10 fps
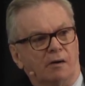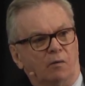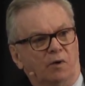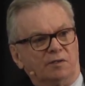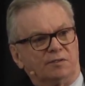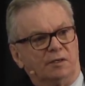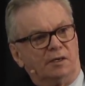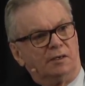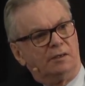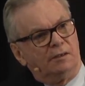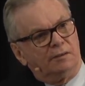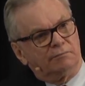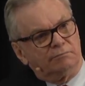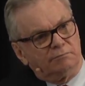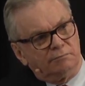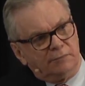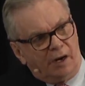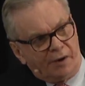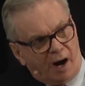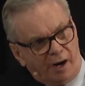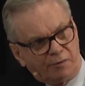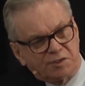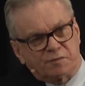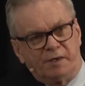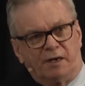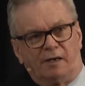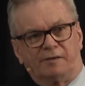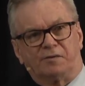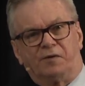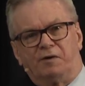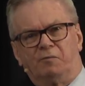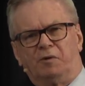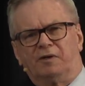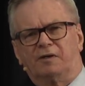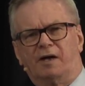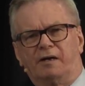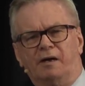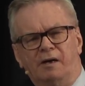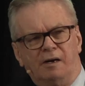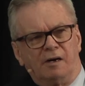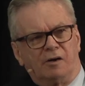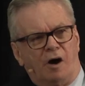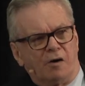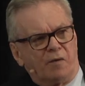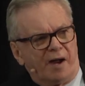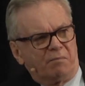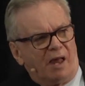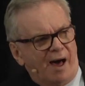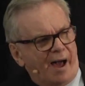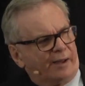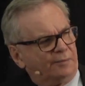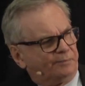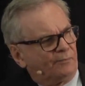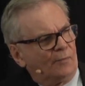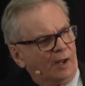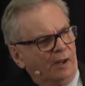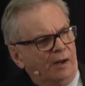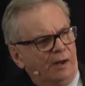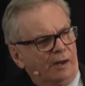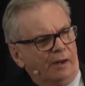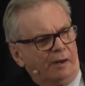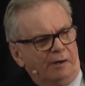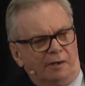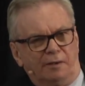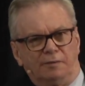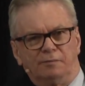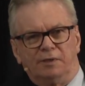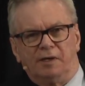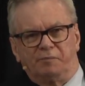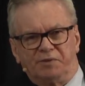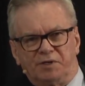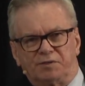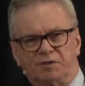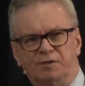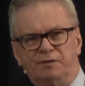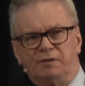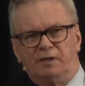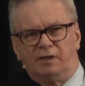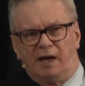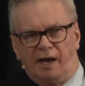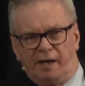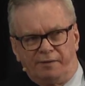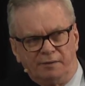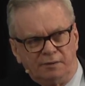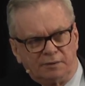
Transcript: was uh, an Irishman. I like to think of him a little like Conrad Black. He, uh, he had position, he had